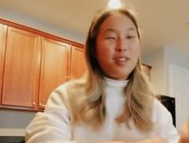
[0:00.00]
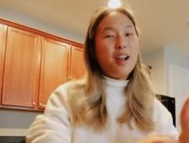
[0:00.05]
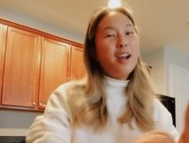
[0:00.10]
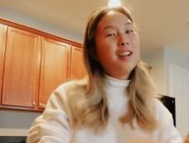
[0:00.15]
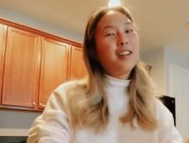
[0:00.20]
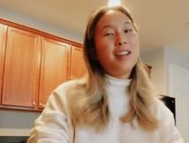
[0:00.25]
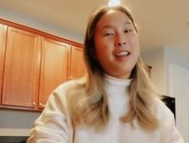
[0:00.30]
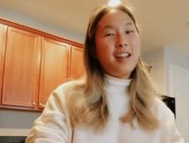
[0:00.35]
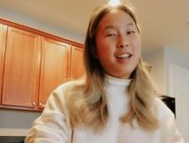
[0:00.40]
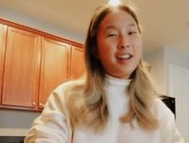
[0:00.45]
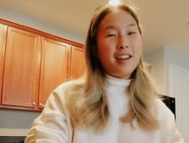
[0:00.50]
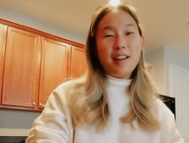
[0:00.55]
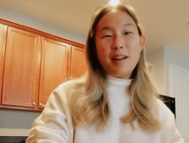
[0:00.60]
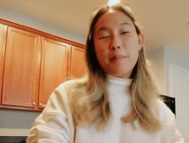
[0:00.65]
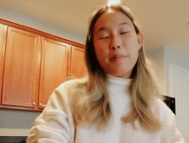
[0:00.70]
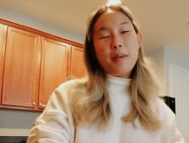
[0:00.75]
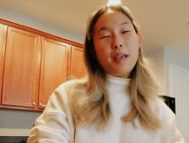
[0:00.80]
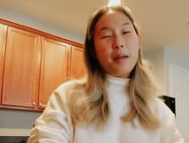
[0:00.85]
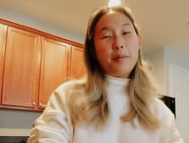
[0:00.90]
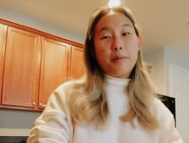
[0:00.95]
not like a
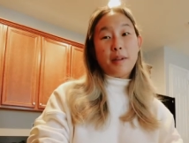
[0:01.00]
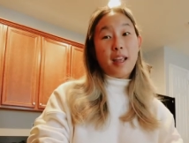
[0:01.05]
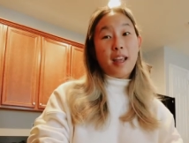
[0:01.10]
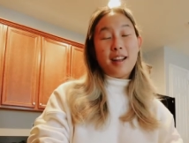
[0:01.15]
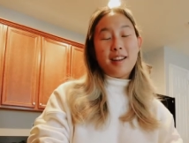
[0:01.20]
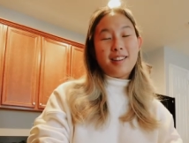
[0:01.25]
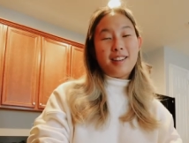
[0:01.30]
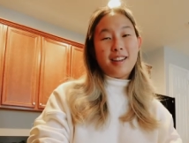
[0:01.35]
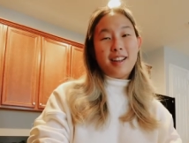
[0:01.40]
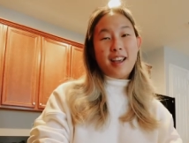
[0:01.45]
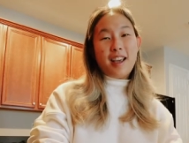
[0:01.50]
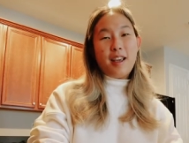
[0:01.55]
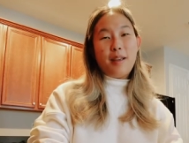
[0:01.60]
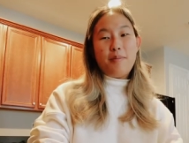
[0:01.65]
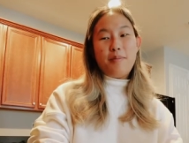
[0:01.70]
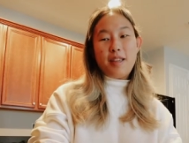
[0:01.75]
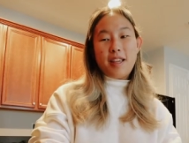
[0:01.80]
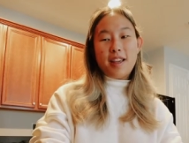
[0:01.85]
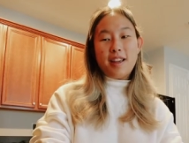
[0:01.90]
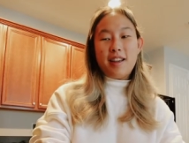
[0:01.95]
big plan today
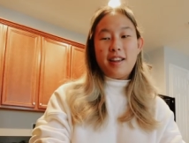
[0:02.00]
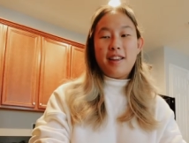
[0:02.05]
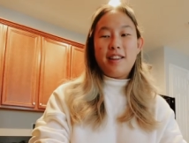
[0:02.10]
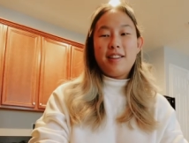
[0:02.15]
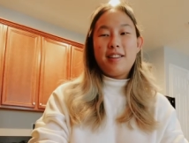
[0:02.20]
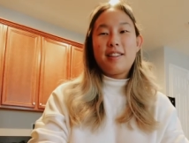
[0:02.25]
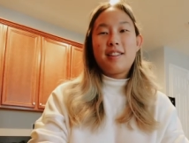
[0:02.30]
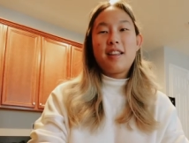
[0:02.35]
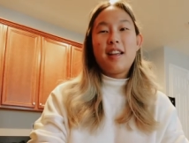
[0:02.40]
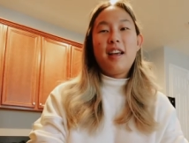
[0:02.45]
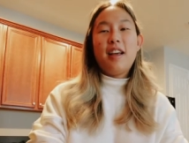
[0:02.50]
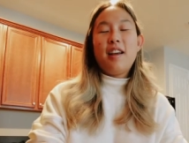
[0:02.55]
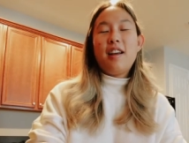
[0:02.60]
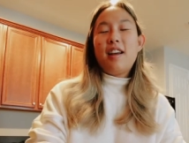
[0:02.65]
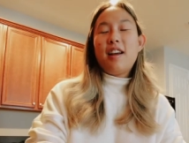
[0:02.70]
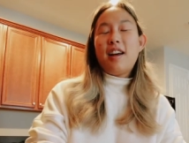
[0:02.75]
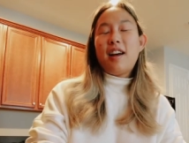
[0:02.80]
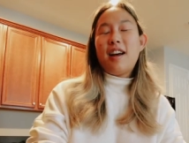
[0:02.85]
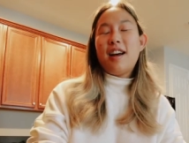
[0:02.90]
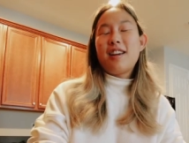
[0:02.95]
because
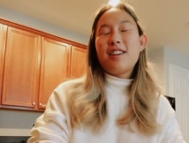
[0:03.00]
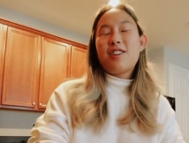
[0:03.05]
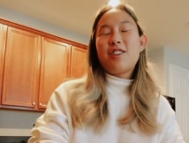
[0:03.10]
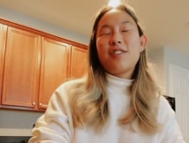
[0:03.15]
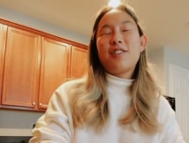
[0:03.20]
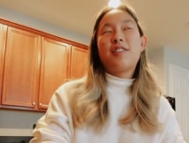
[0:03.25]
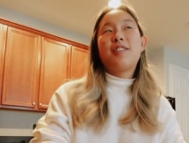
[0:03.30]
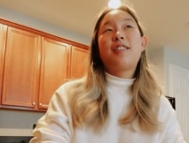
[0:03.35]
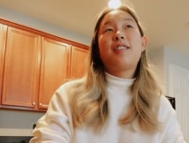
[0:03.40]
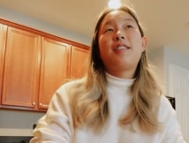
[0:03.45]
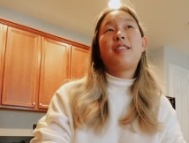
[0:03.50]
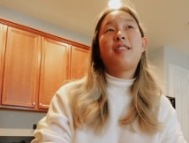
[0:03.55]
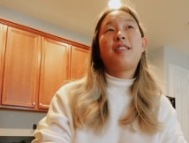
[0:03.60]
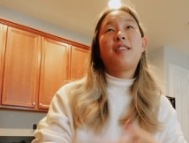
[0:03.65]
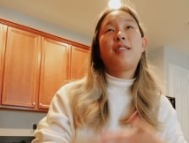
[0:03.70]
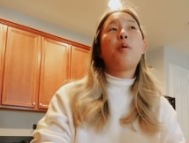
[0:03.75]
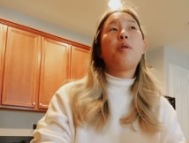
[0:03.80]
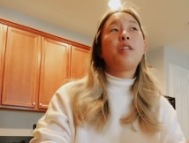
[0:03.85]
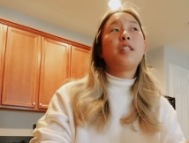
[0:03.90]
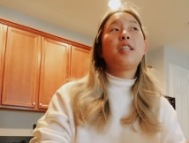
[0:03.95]
I
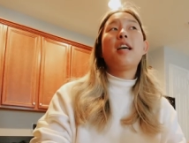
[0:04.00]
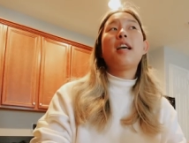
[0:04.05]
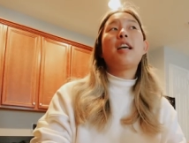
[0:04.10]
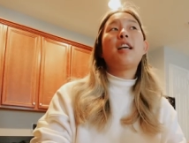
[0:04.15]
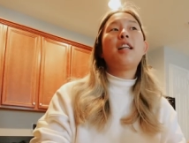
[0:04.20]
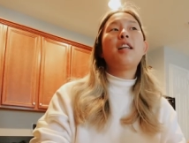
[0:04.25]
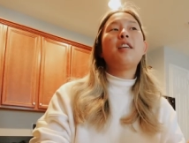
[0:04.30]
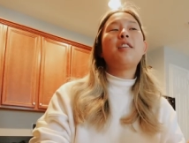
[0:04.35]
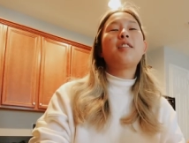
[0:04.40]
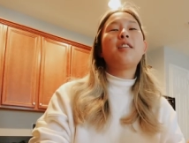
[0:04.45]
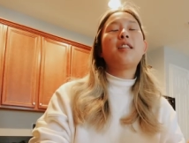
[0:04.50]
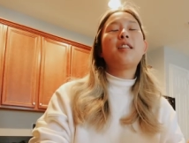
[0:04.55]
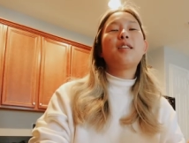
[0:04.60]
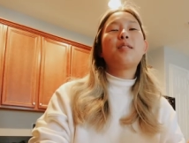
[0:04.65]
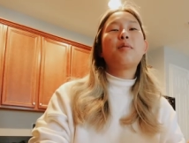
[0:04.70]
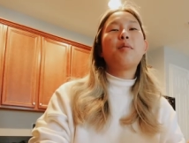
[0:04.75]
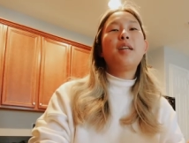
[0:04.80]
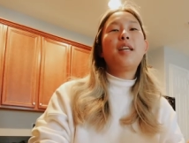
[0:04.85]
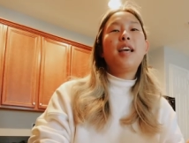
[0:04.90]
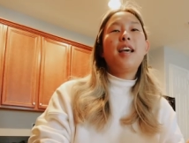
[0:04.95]
just want to take it easy this
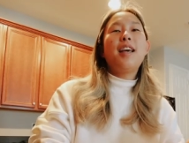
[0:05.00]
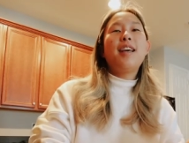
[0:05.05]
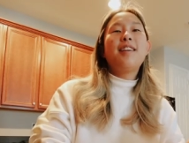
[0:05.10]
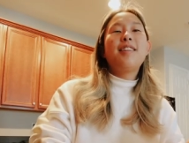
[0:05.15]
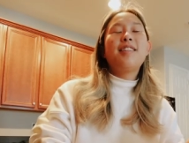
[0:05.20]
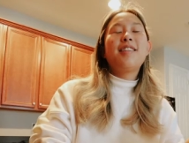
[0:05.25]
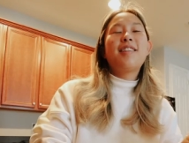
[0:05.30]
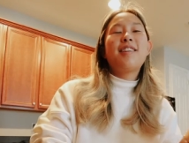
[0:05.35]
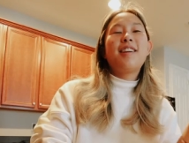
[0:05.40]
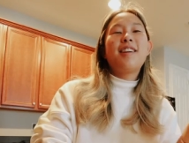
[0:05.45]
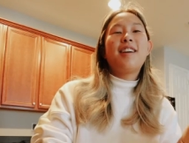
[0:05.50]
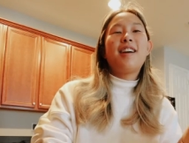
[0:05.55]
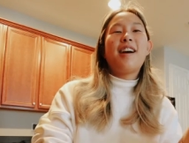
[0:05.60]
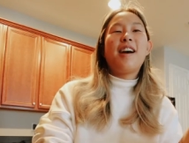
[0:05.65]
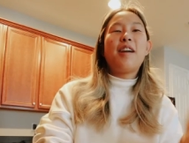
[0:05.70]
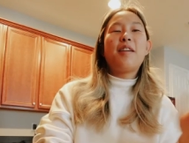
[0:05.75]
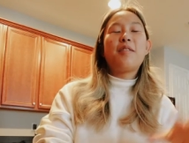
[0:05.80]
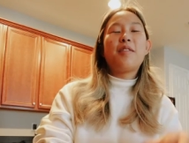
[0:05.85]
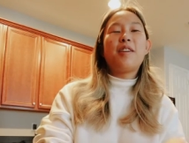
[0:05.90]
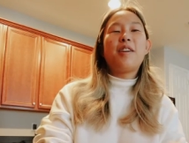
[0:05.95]
weekend.
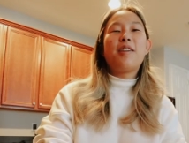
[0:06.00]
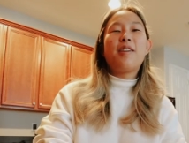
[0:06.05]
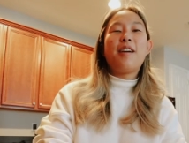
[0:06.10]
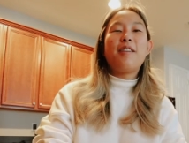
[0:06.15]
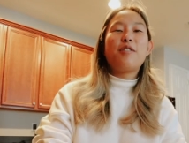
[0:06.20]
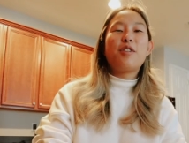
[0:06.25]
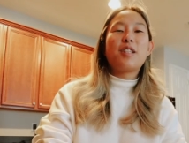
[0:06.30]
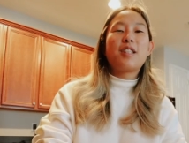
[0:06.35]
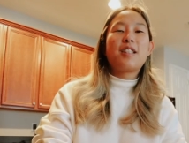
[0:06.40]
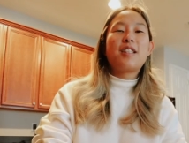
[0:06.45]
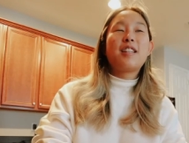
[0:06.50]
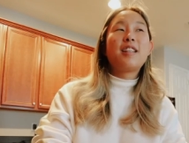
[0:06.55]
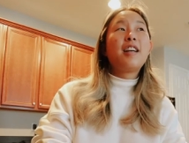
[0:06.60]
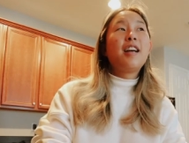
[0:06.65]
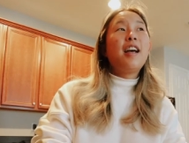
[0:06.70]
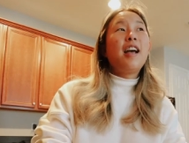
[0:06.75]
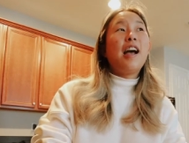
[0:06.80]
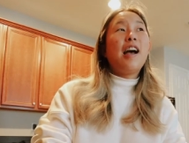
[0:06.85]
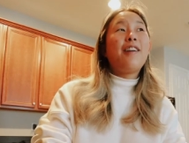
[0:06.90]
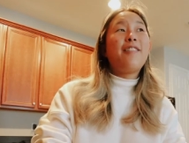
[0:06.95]
I don't know. I've just
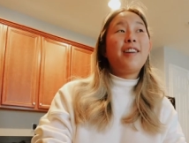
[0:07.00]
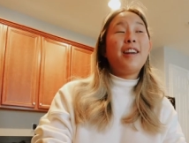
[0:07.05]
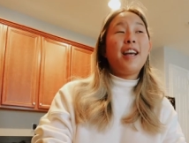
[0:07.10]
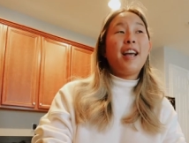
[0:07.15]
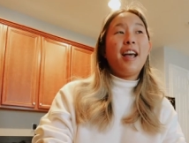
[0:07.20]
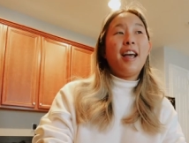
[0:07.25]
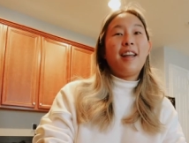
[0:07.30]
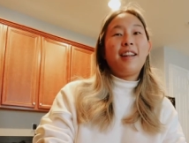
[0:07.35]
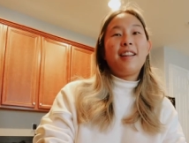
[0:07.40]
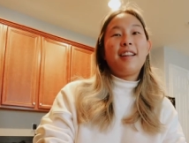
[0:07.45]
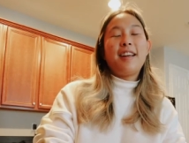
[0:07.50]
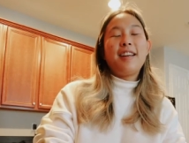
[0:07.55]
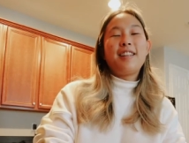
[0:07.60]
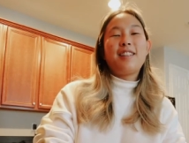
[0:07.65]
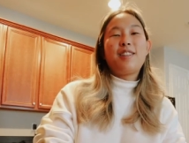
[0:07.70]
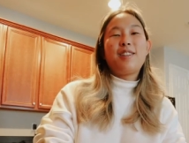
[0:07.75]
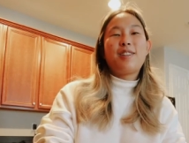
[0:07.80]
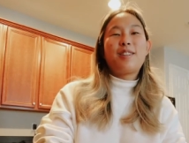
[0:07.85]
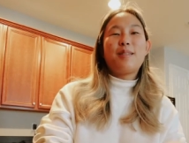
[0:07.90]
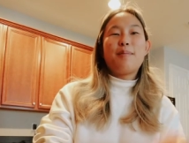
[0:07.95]
haven't had like
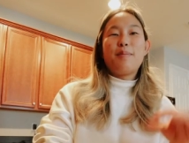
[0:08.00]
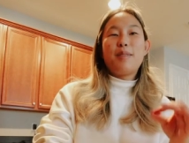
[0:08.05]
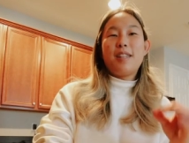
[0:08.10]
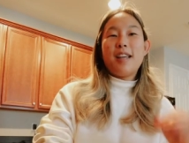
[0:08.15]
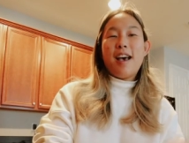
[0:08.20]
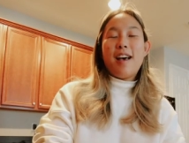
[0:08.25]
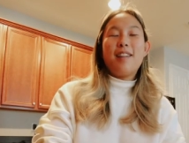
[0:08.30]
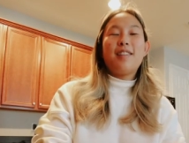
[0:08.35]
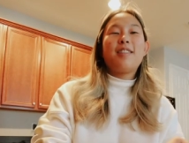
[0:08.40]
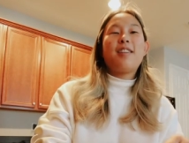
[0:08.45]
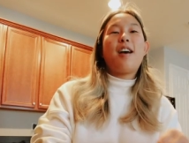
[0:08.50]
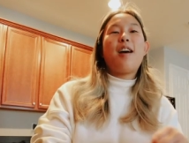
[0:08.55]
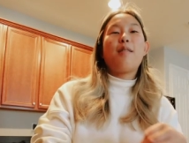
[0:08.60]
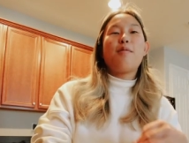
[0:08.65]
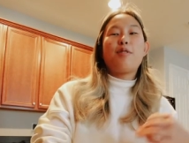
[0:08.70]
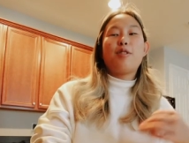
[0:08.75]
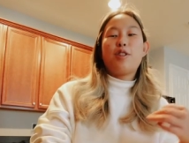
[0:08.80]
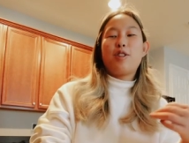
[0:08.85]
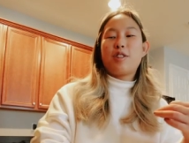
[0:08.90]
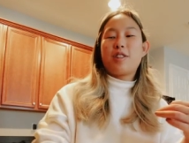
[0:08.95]
just some downtime
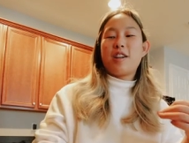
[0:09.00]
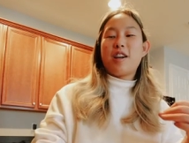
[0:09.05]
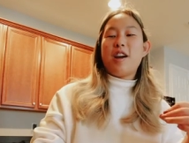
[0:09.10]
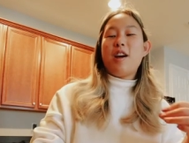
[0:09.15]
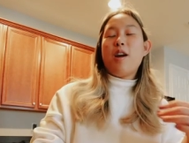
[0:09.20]
to just